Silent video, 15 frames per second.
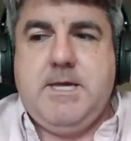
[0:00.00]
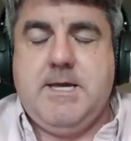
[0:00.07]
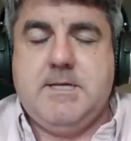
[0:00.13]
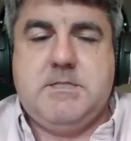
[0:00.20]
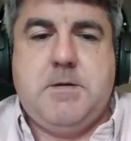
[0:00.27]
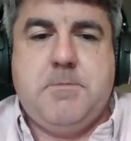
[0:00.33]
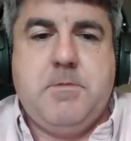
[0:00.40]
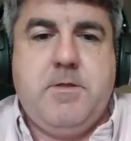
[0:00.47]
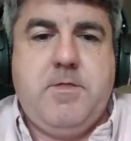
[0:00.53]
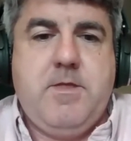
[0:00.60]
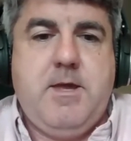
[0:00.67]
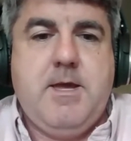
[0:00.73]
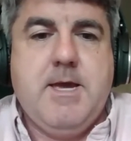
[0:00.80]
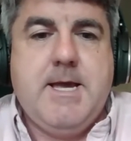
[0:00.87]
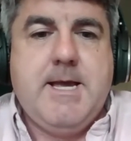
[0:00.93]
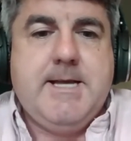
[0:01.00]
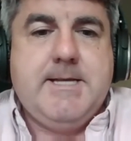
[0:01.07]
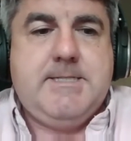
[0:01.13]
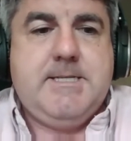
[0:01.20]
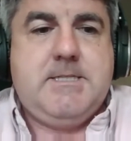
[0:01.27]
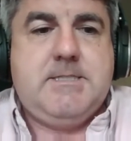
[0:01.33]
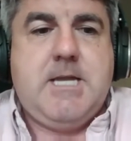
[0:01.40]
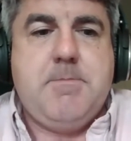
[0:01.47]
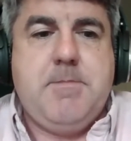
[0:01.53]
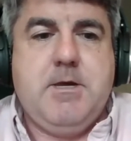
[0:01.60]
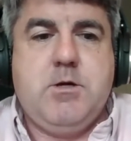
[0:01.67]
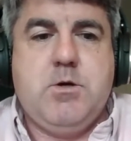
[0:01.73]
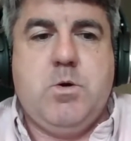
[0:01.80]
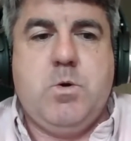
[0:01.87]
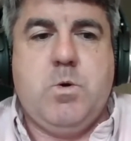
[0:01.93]
at some of the
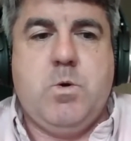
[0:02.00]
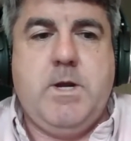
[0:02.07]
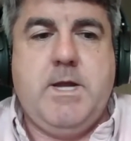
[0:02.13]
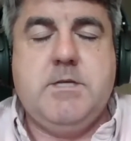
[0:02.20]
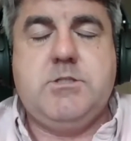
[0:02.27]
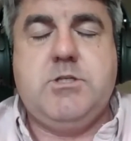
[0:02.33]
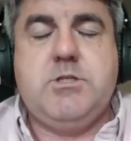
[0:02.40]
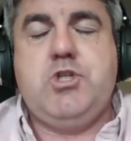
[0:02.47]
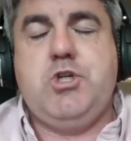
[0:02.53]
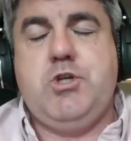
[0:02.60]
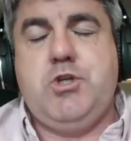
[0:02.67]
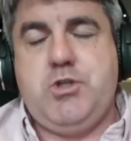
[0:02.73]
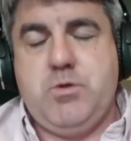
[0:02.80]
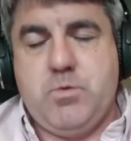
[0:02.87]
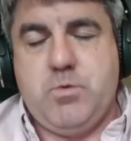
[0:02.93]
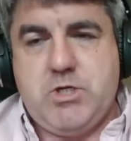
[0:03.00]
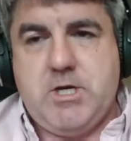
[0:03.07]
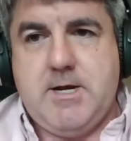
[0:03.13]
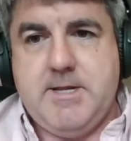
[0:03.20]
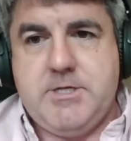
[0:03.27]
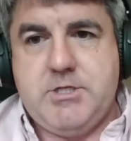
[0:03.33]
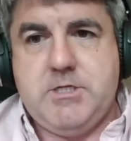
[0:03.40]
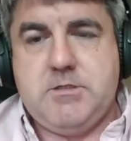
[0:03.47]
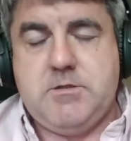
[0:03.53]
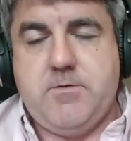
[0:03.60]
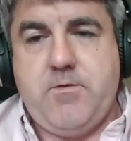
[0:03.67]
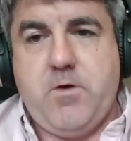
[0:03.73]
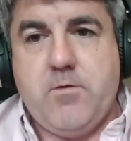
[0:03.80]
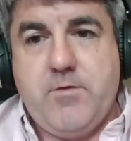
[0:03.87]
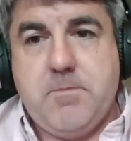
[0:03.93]
systemic or institutional challenges
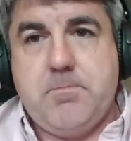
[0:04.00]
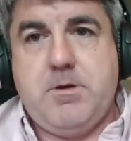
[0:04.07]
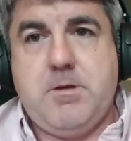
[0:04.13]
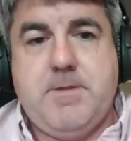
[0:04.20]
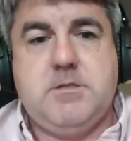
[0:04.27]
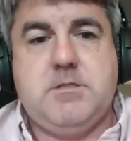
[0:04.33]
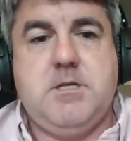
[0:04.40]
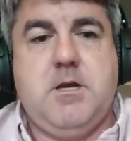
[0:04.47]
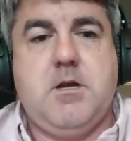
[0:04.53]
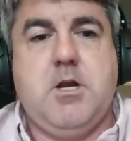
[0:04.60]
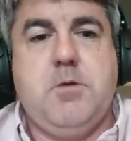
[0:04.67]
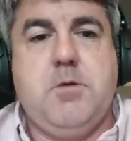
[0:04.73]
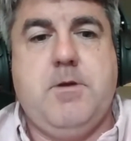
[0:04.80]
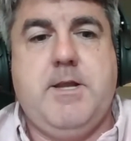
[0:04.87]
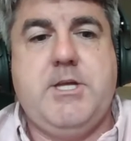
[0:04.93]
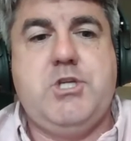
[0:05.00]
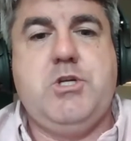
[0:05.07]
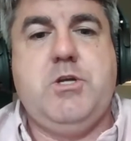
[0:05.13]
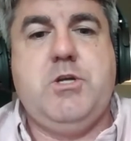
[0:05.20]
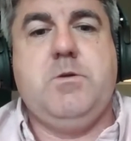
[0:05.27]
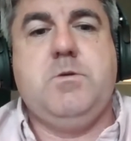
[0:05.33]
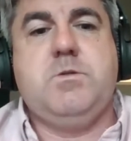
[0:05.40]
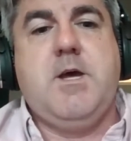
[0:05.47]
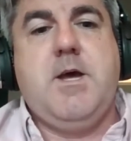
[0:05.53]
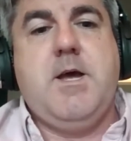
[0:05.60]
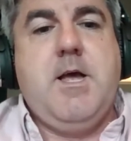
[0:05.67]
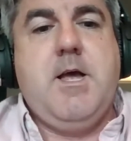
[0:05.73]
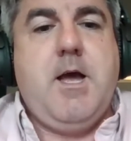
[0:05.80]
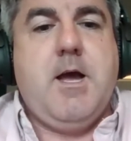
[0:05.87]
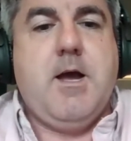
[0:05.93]
of implementing global issues
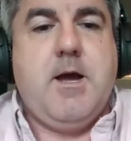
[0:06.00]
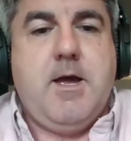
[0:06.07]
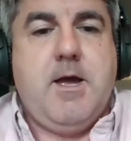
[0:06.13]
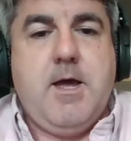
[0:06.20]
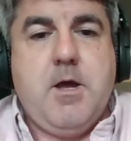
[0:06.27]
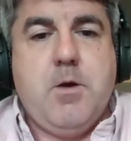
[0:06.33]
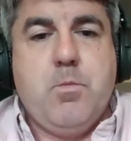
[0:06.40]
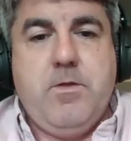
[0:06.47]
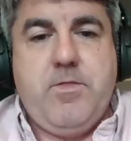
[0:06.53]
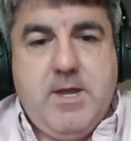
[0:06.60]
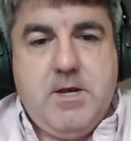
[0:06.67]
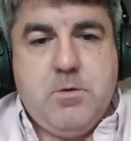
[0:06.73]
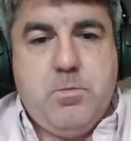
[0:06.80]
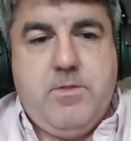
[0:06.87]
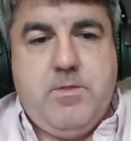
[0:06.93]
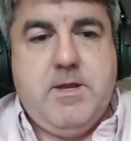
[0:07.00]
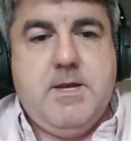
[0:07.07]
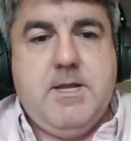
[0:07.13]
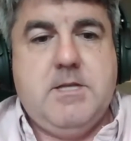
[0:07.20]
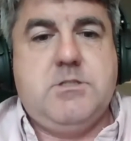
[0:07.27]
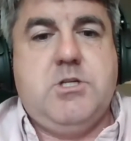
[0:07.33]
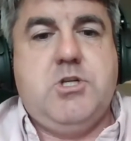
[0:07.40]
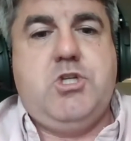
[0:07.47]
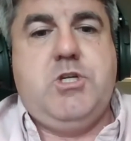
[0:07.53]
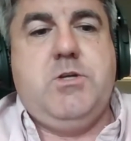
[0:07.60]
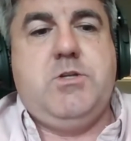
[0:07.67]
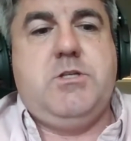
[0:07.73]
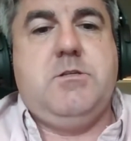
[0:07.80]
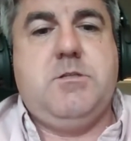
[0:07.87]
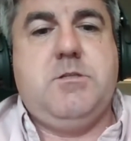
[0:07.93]
within
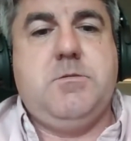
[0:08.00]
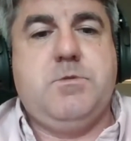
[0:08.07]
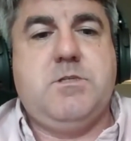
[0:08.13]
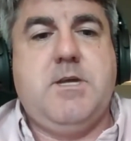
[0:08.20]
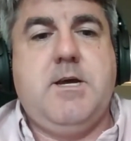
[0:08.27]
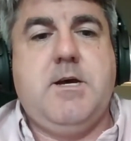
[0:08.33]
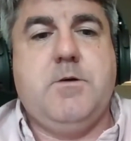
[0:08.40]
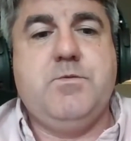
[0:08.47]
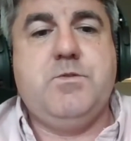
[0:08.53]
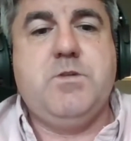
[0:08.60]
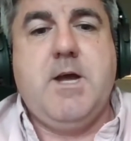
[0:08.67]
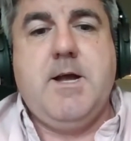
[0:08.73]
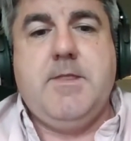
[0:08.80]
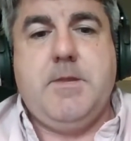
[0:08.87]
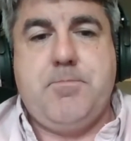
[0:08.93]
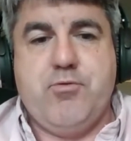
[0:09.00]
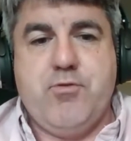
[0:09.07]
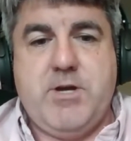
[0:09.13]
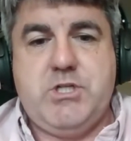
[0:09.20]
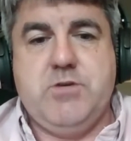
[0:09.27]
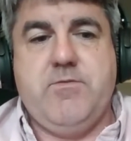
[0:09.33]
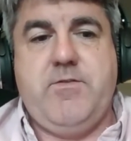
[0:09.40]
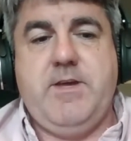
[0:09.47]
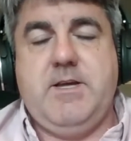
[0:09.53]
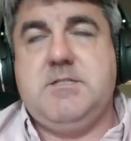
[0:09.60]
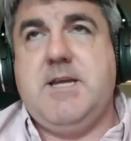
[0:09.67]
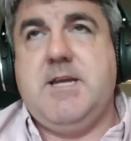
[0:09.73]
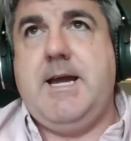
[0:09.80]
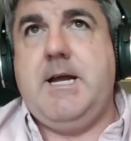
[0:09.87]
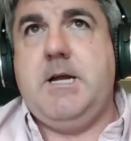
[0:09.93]
institutions themselves. The pressure of
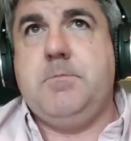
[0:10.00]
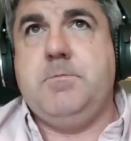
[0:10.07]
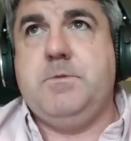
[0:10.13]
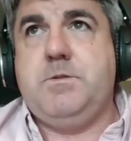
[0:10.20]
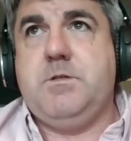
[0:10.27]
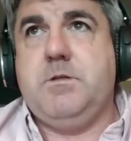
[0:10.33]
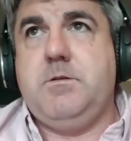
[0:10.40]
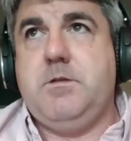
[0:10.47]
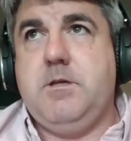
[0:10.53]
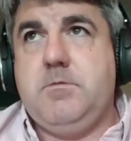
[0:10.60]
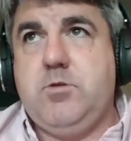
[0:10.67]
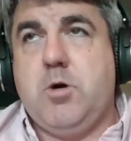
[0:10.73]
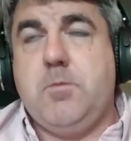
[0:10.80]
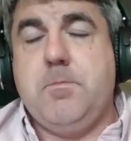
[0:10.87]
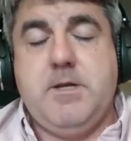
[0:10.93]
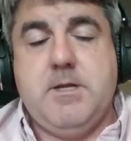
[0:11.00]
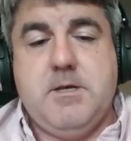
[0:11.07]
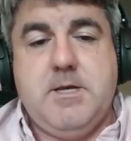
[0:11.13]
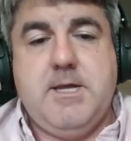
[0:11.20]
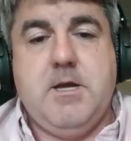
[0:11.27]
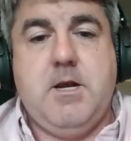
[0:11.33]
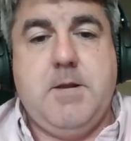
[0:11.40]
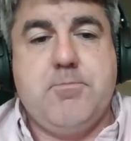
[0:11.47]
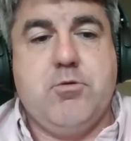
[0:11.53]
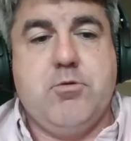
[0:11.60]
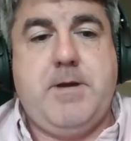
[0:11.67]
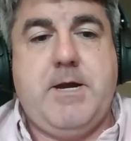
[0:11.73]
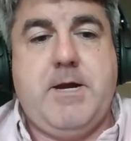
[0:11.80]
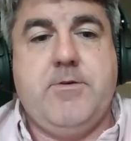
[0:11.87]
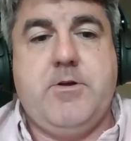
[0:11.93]
exams and the dominant neoliberal
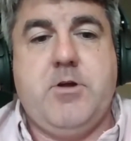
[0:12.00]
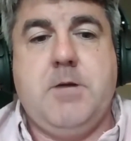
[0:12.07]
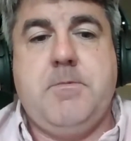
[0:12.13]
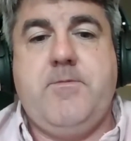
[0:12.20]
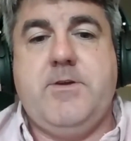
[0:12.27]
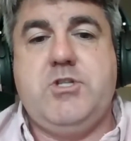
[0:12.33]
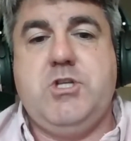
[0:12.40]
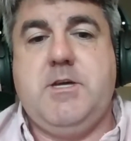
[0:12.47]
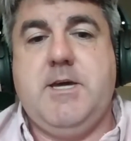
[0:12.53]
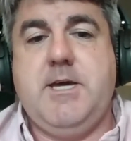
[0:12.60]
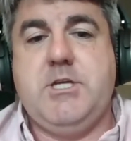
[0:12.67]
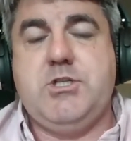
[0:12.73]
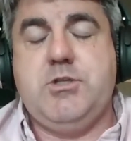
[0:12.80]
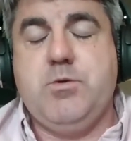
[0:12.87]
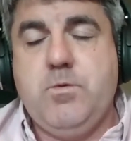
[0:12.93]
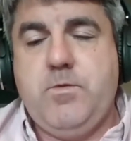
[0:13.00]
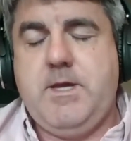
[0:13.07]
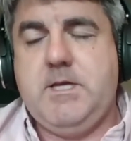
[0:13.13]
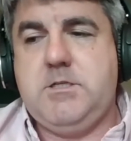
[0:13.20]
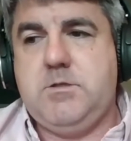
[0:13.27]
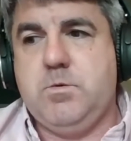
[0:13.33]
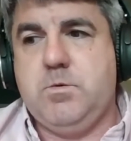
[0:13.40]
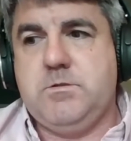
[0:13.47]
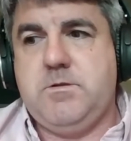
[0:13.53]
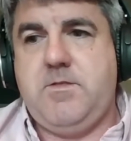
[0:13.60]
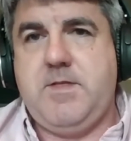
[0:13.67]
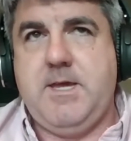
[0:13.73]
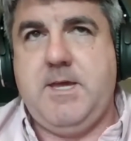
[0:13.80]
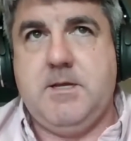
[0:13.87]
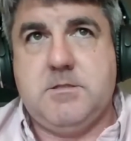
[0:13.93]
paradigm of education, all these sorts of
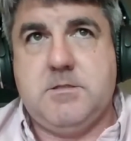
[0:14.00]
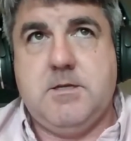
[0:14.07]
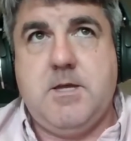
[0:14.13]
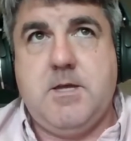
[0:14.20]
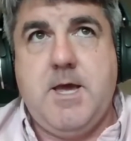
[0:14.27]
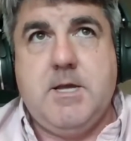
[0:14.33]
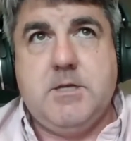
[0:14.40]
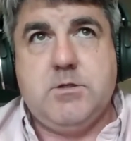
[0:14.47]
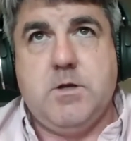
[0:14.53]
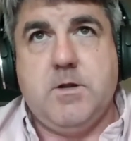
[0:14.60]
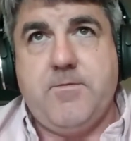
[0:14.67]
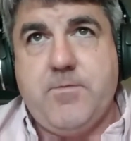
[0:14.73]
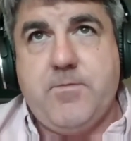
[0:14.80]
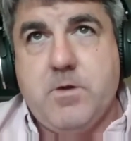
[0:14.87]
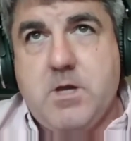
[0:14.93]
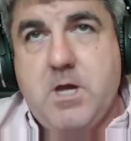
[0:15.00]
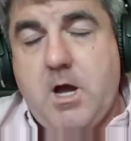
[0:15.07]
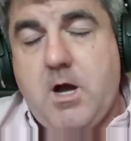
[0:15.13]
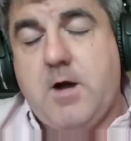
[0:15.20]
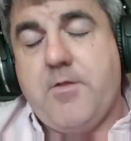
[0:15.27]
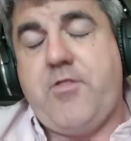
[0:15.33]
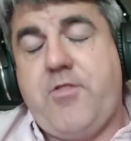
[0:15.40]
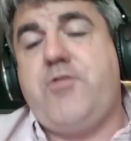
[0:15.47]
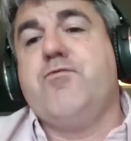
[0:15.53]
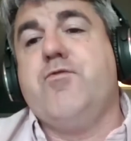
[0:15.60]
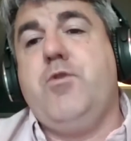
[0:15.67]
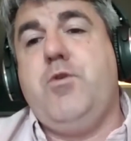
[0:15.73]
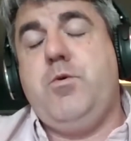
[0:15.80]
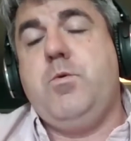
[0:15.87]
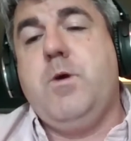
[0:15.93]
things are sort of cut
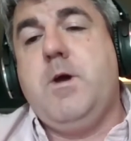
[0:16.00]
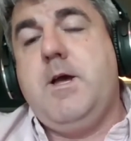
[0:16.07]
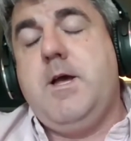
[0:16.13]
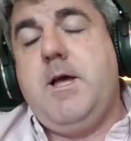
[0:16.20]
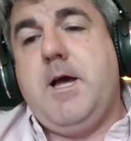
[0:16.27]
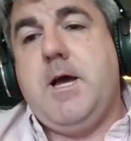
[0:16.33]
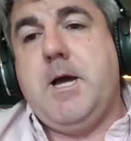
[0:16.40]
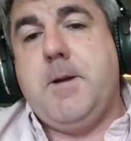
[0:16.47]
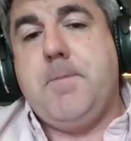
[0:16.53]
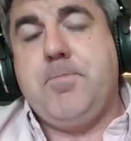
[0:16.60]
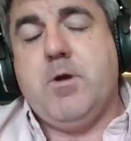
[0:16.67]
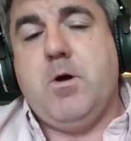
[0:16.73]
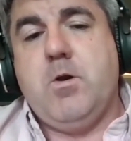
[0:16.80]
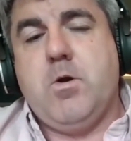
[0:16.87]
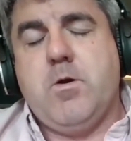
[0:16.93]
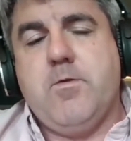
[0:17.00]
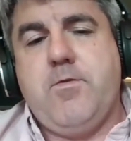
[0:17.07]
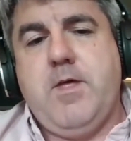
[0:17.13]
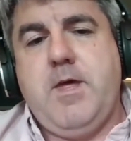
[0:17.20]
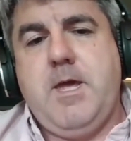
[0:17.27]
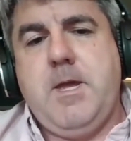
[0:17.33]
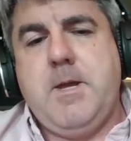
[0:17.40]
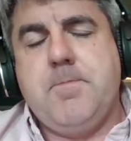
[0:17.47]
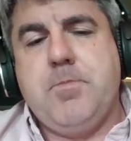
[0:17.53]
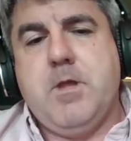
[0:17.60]
through a lot of the